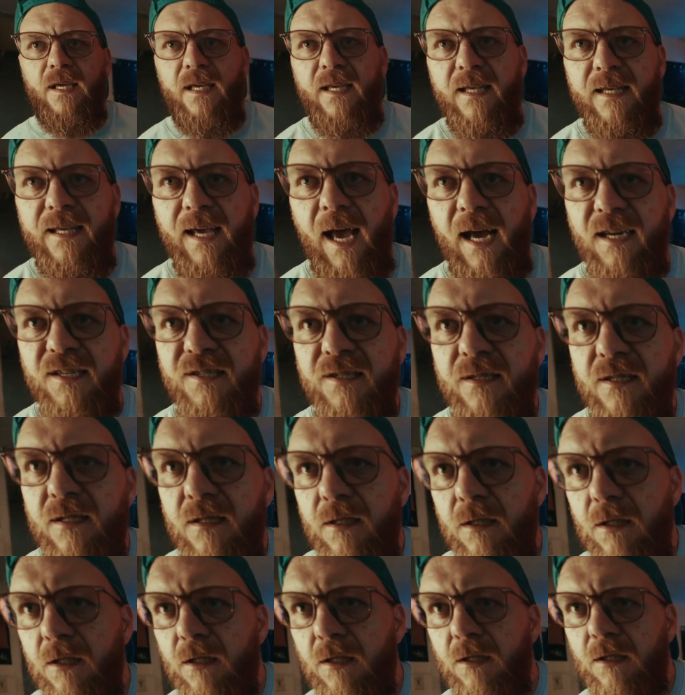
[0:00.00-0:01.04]

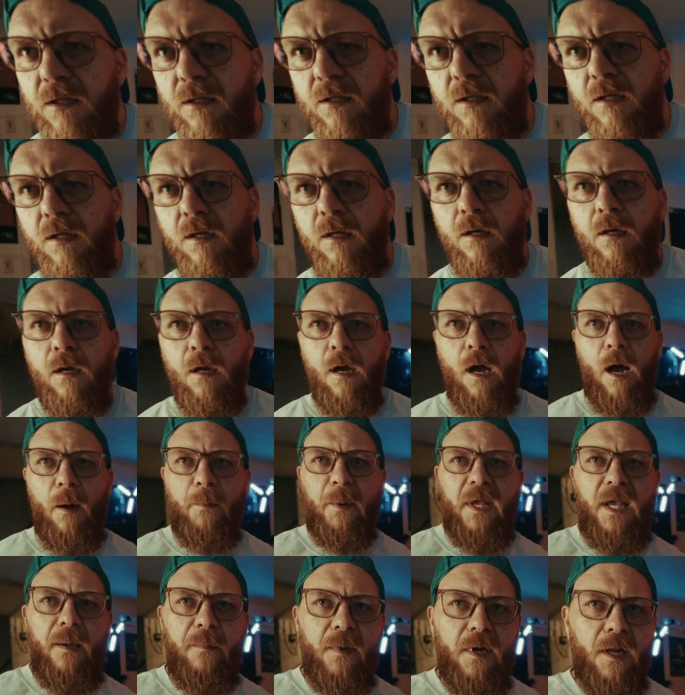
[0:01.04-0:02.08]
Yes,
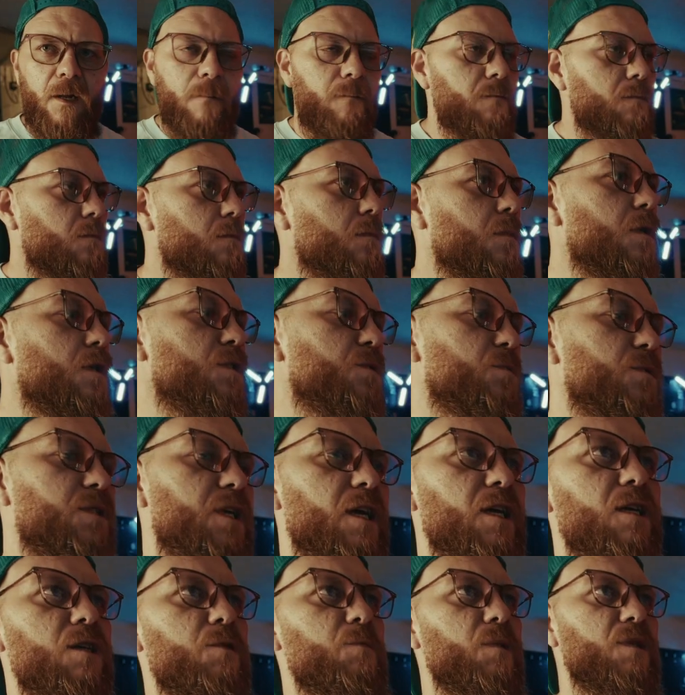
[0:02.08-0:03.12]
I'm keeping it because we're
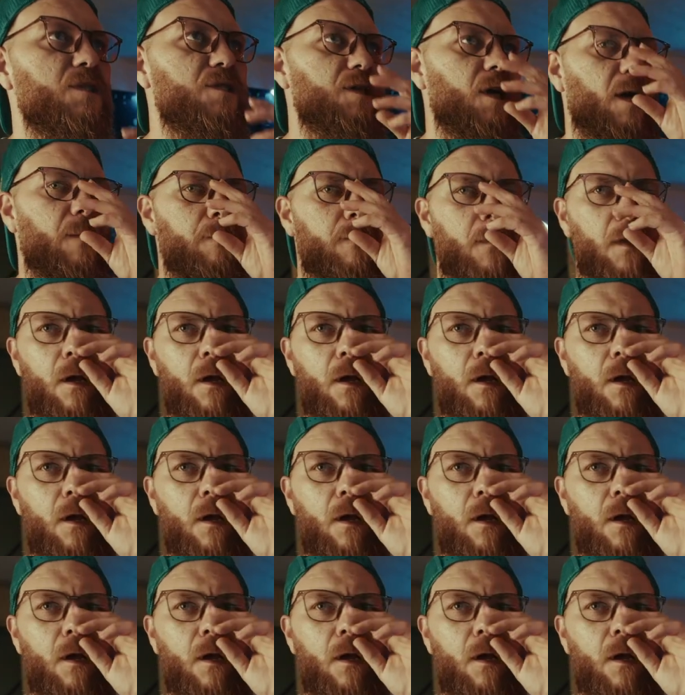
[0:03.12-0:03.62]
taking too much time.